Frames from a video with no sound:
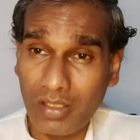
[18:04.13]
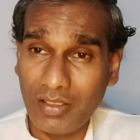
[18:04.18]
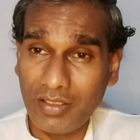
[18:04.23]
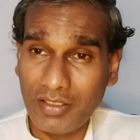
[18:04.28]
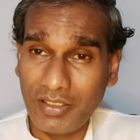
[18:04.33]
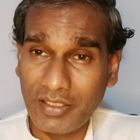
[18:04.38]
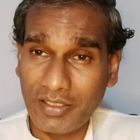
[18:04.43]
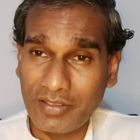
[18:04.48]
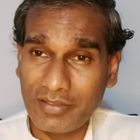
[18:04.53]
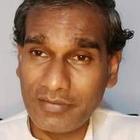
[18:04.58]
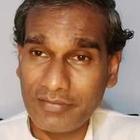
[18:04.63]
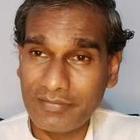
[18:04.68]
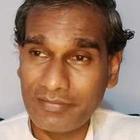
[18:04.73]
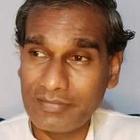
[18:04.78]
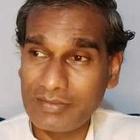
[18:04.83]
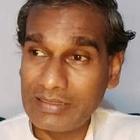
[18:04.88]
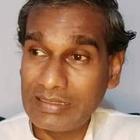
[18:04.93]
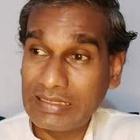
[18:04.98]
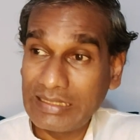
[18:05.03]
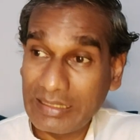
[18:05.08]
the
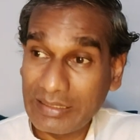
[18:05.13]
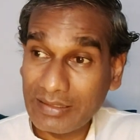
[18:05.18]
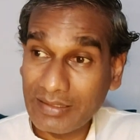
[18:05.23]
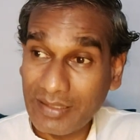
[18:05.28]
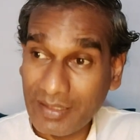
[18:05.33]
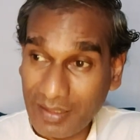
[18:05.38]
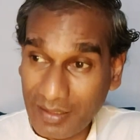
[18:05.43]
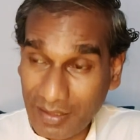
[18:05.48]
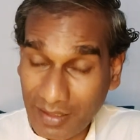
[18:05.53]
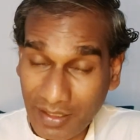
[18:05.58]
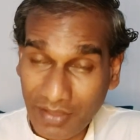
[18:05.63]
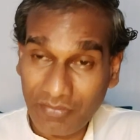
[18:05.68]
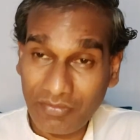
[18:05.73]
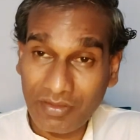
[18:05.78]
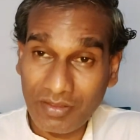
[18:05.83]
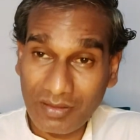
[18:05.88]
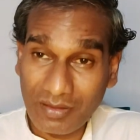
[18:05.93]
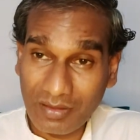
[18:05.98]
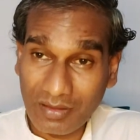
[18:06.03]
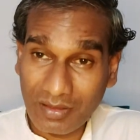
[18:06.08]
heaven is
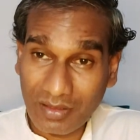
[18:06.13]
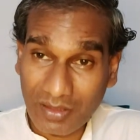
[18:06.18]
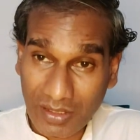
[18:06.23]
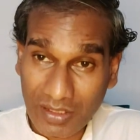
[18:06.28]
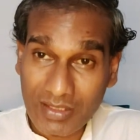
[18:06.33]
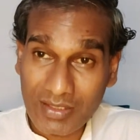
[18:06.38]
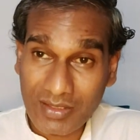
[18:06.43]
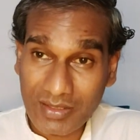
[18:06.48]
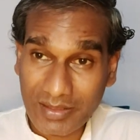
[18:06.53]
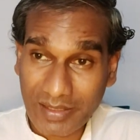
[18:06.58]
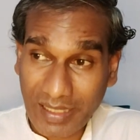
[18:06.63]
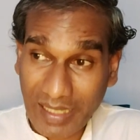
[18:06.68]
actually